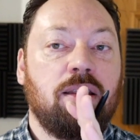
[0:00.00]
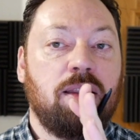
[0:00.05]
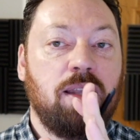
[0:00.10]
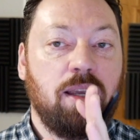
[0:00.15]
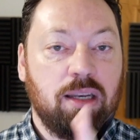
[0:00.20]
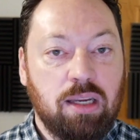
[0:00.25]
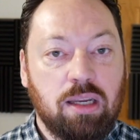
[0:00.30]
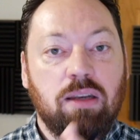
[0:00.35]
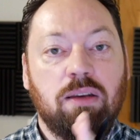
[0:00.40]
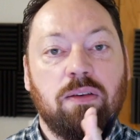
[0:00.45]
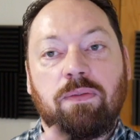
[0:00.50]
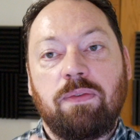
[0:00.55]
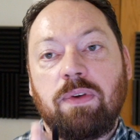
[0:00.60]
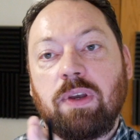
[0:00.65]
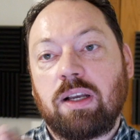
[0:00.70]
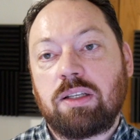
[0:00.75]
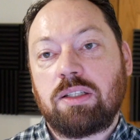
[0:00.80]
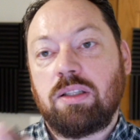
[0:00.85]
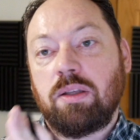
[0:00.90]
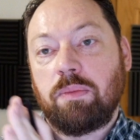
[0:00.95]
They didn't
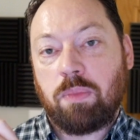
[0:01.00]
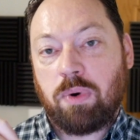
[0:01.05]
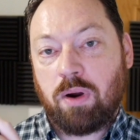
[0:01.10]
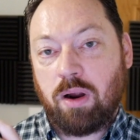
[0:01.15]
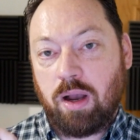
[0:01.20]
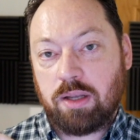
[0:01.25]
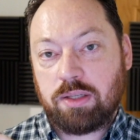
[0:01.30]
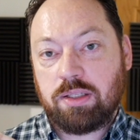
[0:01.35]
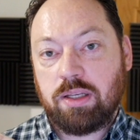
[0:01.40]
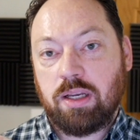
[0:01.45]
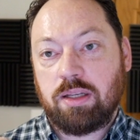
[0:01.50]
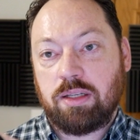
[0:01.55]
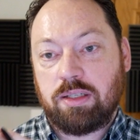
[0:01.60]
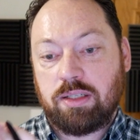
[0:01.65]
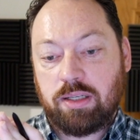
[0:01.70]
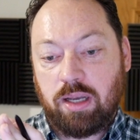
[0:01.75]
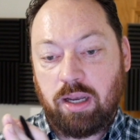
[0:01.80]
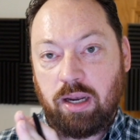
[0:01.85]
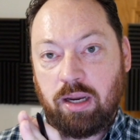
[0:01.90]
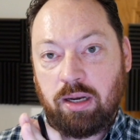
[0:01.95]
fix the process
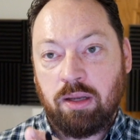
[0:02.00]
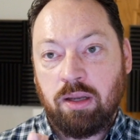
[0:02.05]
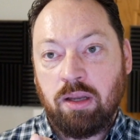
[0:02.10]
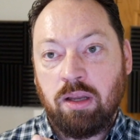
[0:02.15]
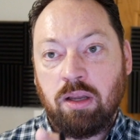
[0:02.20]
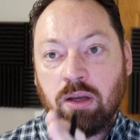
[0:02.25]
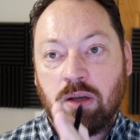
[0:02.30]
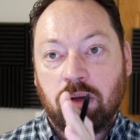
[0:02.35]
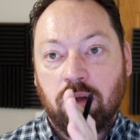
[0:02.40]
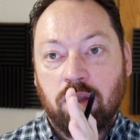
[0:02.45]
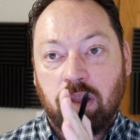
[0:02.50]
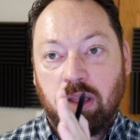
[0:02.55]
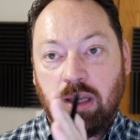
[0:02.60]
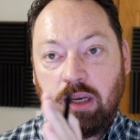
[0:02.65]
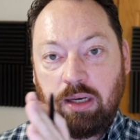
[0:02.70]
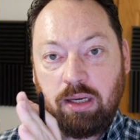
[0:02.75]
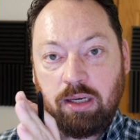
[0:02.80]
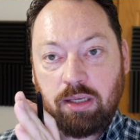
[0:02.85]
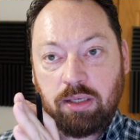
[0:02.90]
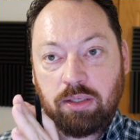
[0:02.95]
side.
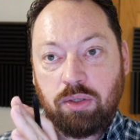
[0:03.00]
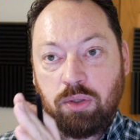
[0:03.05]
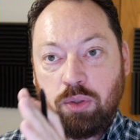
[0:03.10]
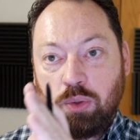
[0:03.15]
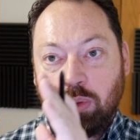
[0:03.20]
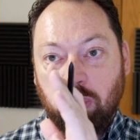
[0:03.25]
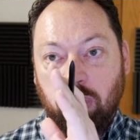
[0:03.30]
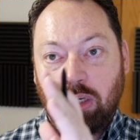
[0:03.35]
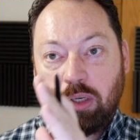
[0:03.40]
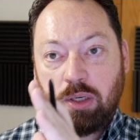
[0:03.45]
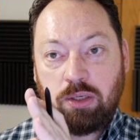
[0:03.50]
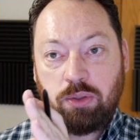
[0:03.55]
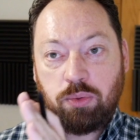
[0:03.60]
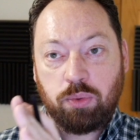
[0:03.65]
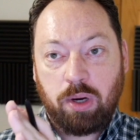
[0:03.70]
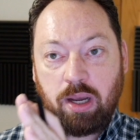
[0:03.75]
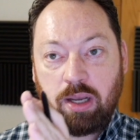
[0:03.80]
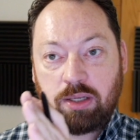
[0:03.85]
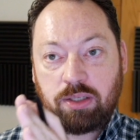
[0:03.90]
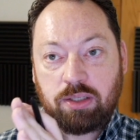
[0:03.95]
They needed to
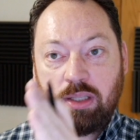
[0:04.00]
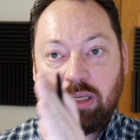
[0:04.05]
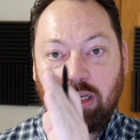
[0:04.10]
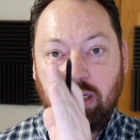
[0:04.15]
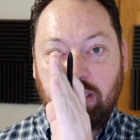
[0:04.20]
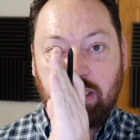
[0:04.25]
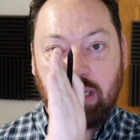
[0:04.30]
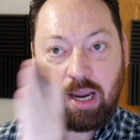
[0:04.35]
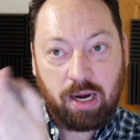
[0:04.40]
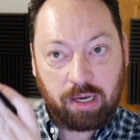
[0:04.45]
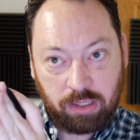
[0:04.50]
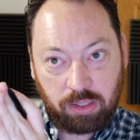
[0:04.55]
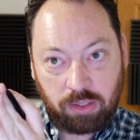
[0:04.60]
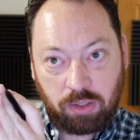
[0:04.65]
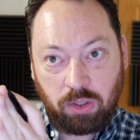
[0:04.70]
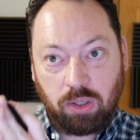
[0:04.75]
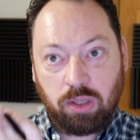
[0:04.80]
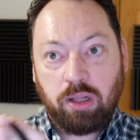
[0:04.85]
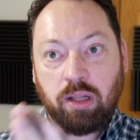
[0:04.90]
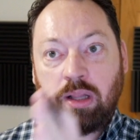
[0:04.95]
address the
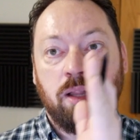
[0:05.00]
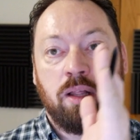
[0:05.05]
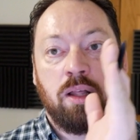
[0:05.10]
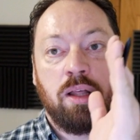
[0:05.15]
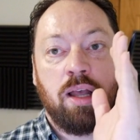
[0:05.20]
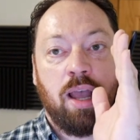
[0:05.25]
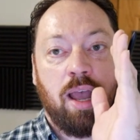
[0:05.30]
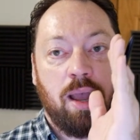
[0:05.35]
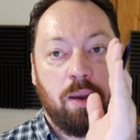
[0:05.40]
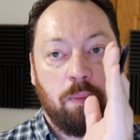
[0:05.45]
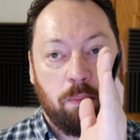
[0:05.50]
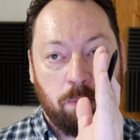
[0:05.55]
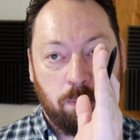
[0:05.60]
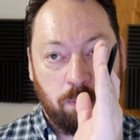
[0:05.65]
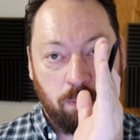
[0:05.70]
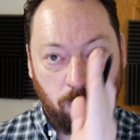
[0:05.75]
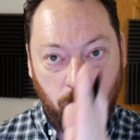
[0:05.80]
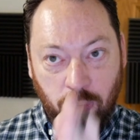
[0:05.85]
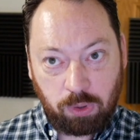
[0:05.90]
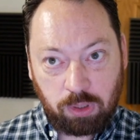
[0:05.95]
technical,
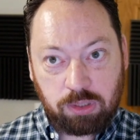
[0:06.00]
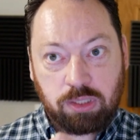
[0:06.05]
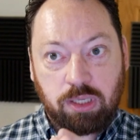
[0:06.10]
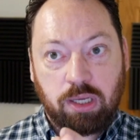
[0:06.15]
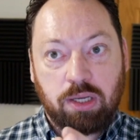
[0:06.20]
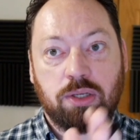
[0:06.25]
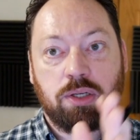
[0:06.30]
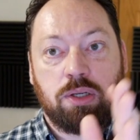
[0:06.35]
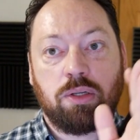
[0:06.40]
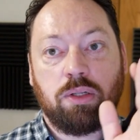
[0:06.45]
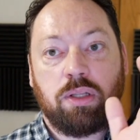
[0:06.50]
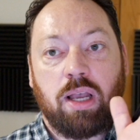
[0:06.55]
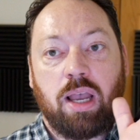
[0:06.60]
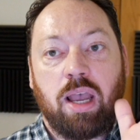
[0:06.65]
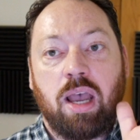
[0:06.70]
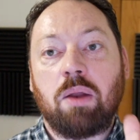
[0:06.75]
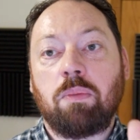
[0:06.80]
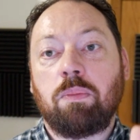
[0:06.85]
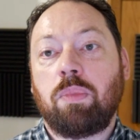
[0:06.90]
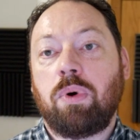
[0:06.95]
organizational,
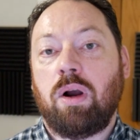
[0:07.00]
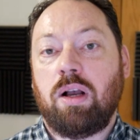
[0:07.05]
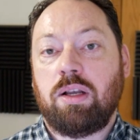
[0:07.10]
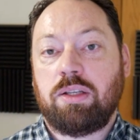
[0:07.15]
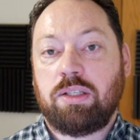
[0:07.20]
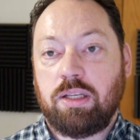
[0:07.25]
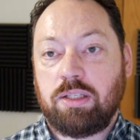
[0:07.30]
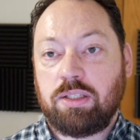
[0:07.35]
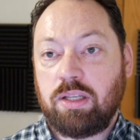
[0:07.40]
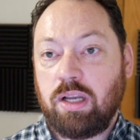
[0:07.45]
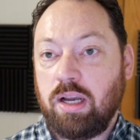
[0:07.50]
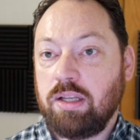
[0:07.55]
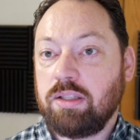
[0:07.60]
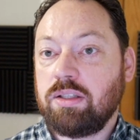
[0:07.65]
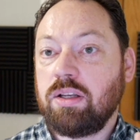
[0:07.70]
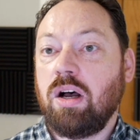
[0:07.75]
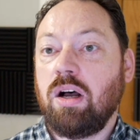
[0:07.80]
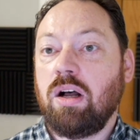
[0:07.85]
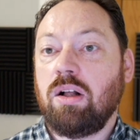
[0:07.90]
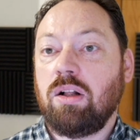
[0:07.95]
and process
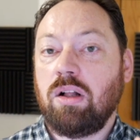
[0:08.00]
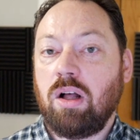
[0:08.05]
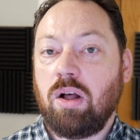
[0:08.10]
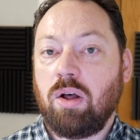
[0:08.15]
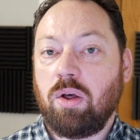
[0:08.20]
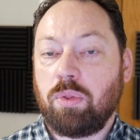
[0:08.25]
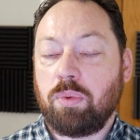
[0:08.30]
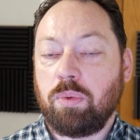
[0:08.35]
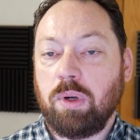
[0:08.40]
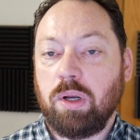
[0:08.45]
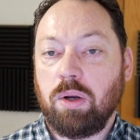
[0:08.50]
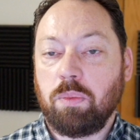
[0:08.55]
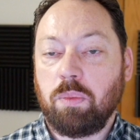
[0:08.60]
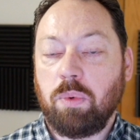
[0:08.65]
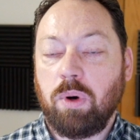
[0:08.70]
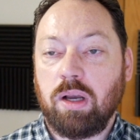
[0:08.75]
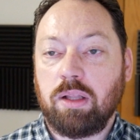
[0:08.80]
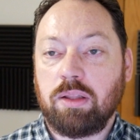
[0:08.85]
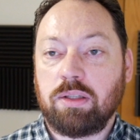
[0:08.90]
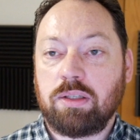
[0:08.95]
sides all three at
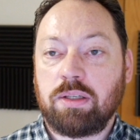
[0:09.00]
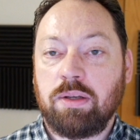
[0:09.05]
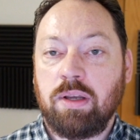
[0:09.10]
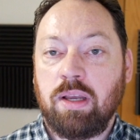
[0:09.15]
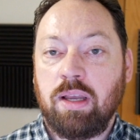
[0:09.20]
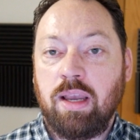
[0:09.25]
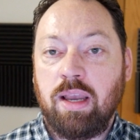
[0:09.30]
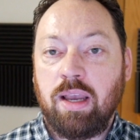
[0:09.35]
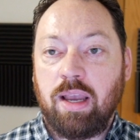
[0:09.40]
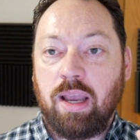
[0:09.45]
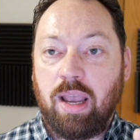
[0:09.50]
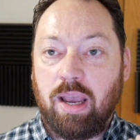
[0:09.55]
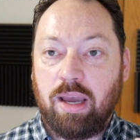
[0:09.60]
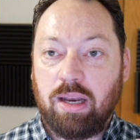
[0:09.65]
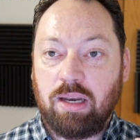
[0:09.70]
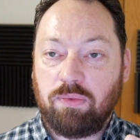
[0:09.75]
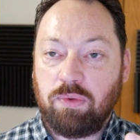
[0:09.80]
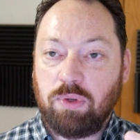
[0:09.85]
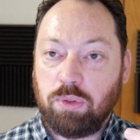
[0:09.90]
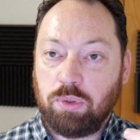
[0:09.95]
once.
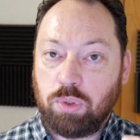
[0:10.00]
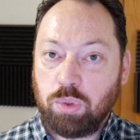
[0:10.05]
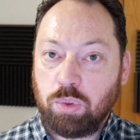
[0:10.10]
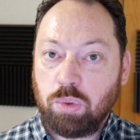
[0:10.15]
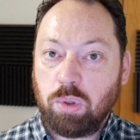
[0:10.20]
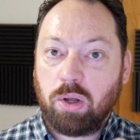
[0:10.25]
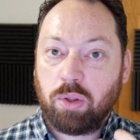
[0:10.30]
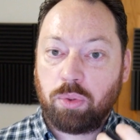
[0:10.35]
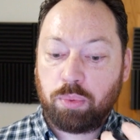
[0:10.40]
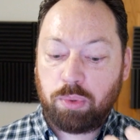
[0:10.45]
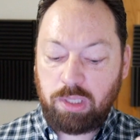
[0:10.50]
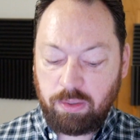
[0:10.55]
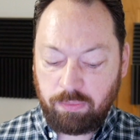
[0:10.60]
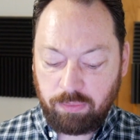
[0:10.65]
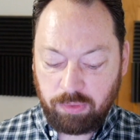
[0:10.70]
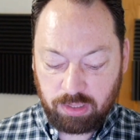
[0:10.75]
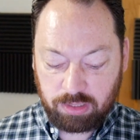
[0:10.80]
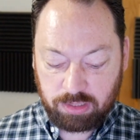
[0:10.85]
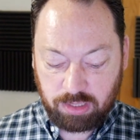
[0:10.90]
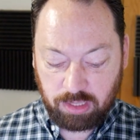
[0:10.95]
And if you do all three
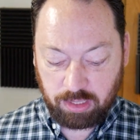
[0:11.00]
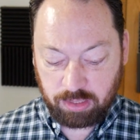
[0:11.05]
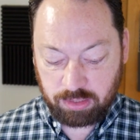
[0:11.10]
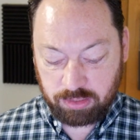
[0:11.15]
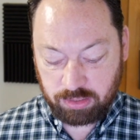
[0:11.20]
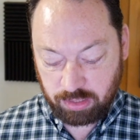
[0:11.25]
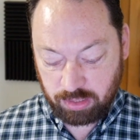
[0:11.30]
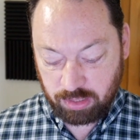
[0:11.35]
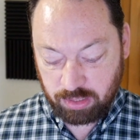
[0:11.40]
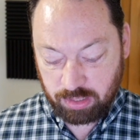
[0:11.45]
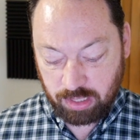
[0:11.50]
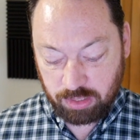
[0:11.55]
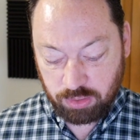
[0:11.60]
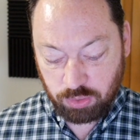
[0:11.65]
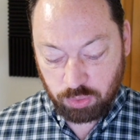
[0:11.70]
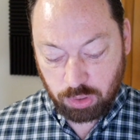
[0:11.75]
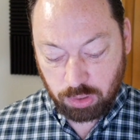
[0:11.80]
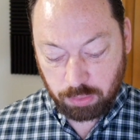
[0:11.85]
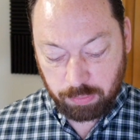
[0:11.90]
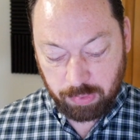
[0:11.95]
of these things,
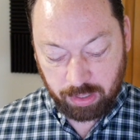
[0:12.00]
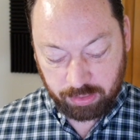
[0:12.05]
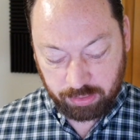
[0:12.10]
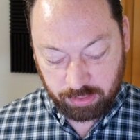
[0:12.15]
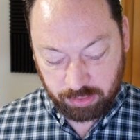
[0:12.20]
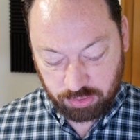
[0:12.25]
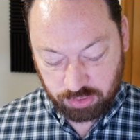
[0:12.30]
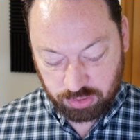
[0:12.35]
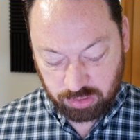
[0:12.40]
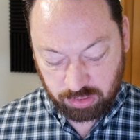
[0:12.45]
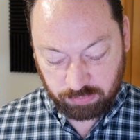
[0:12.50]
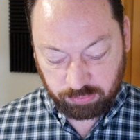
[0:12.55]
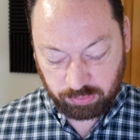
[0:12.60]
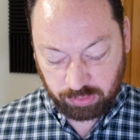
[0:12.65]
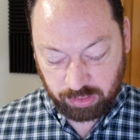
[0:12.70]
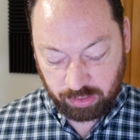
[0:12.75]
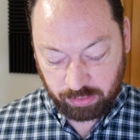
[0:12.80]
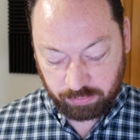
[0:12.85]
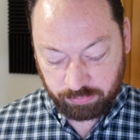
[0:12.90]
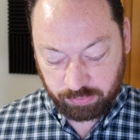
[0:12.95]
then you can make this shift
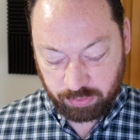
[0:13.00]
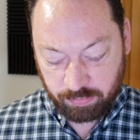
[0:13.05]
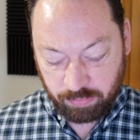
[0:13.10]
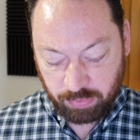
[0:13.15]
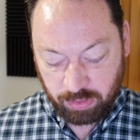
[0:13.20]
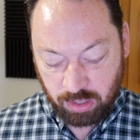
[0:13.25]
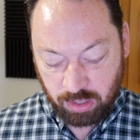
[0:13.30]
left,